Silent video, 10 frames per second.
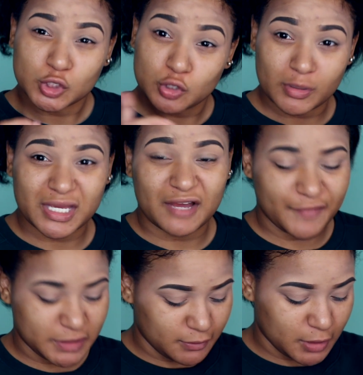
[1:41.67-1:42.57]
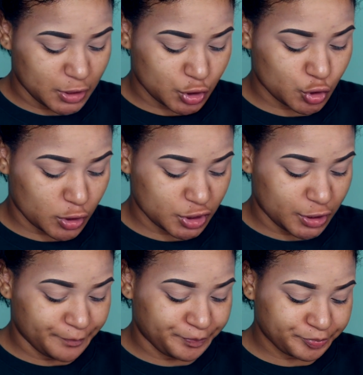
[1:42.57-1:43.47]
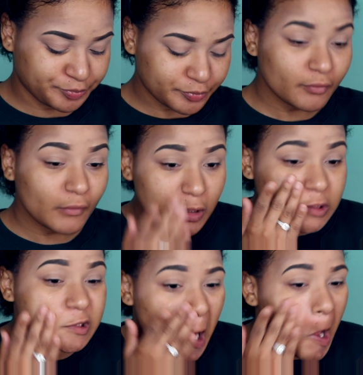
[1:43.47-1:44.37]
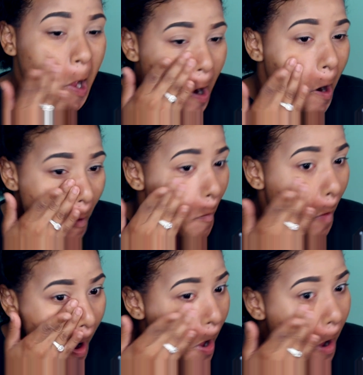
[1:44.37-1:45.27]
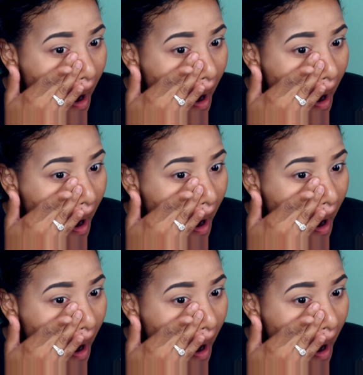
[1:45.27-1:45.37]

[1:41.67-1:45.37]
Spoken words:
So I only got 15 minutes to talk shit. So,